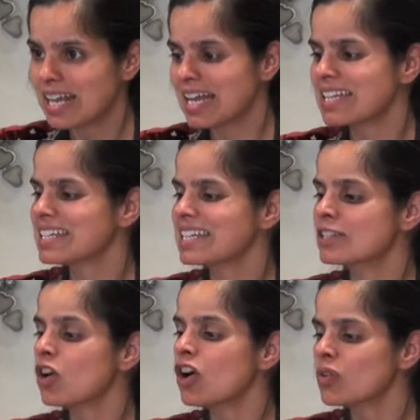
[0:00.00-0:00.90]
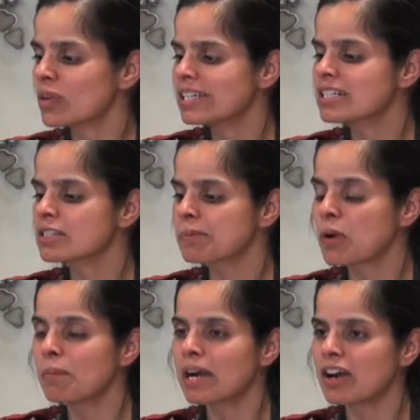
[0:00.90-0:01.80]
and it already is a
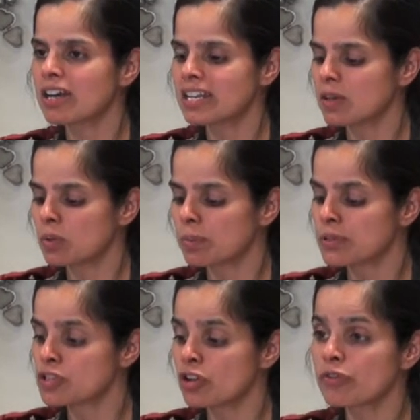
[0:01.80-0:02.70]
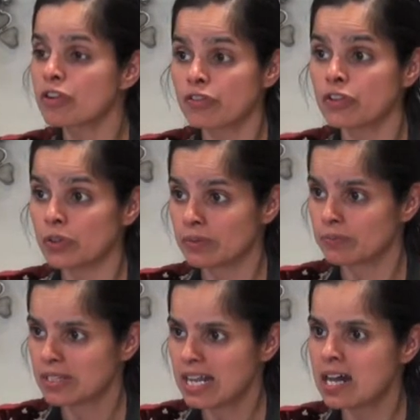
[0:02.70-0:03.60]
probiotic. It will preserve your food,
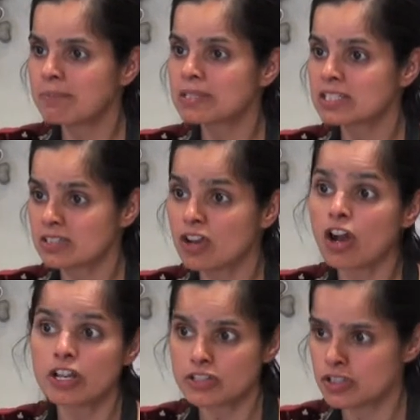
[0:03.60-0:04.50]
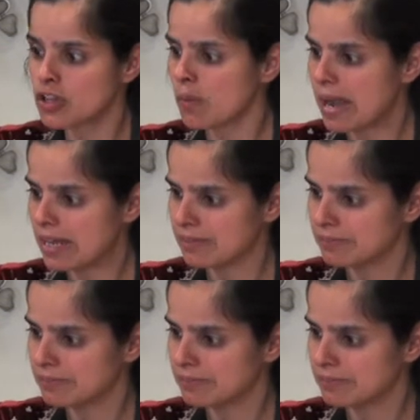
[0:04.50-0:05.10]
help it not go bad.